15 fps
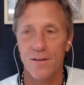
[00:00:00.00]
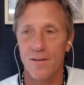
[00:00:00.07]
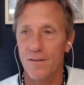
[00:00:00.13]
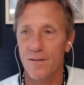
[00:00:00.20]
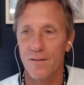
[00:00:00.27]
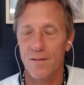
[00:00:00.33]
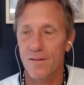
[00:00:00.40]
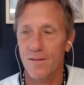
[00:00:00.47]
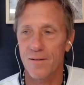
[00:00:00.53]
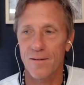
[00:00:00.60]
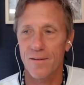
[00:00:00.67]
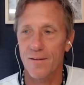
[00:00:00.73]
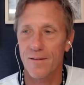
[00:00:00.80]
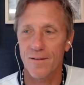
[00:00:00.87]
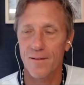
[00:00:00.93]
think,
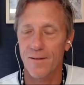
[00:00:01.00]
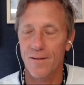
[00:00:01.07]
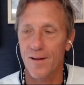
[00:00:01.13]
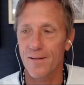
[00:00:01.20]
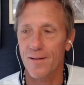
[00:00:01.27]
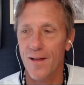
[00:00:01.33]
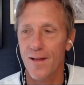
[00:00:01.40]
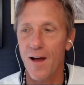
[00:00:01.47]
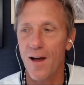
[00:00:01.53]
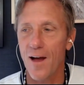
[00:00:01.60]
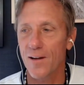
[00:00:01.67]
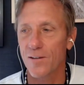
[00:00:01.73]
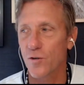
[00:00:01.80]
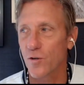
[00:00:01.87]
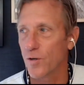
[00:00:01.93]
like,
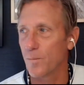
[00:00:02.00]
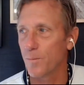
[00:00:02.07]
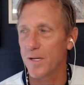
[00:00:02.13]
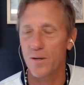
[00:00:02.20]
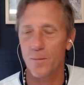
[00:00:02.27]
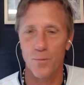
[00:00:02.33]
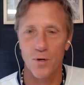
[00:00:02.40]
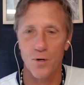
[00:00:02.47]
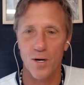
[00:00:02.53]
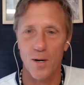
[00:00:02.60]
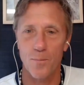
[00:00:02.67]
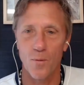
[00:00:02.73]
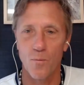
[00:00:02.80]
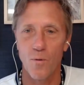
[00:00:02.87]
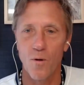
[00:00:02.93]
how hard could it be to
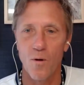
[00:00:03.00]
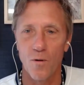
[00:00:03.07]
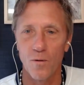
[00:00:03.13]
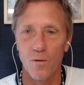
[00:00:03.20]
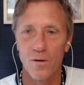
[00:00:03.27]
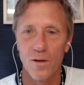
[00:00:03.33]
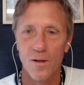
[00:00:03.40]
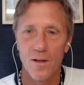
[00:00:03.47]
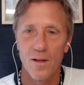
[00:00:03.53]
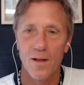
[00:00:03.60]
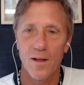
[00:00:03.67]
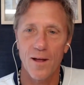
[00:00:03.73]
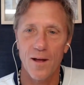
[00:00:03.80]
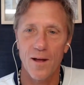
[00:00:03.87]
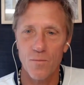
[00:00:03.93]
put up a wall?
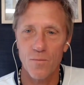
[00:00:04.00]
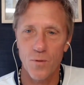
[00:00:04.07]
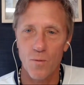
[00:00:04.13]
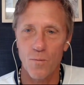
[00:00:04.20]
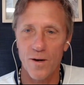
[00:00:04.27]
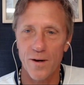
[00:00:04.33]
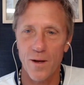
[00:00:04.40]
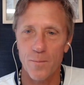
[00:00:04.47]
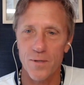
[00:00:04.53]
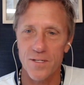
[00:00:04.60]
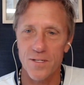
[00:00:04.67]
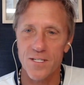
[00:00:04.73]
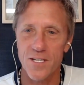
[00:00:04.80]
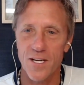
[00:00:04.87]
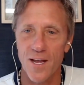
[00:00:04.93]
Uh, go and put one
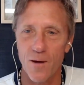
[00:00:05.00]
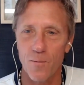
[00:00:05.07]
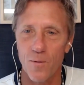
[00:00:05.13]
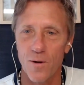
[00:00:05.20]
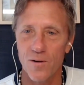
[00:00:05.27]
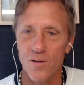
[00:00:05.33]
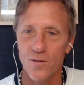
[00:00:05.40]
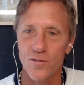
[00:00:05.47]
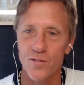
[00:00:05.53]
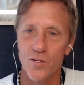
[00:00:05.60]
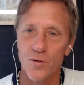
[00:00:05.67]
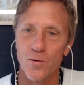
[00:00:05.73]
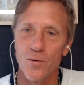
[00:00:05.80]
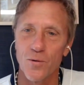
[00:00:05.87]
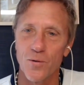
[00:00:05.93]
up and see how well
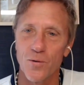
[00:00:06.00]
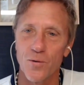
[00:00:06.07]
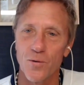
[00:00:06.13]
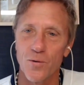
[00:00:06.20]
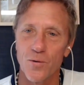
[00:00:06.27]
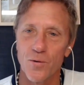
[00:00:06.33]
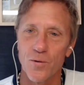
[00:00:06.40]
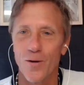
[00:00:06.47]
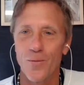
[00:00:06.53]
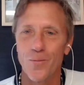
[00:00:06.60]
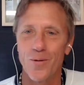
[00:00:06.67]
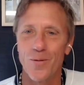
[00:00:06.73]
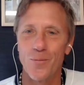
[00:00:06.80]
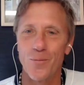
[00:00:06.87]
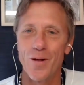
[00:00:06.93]
you do you
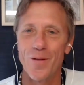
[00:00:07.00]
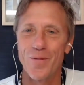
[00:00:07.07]
know,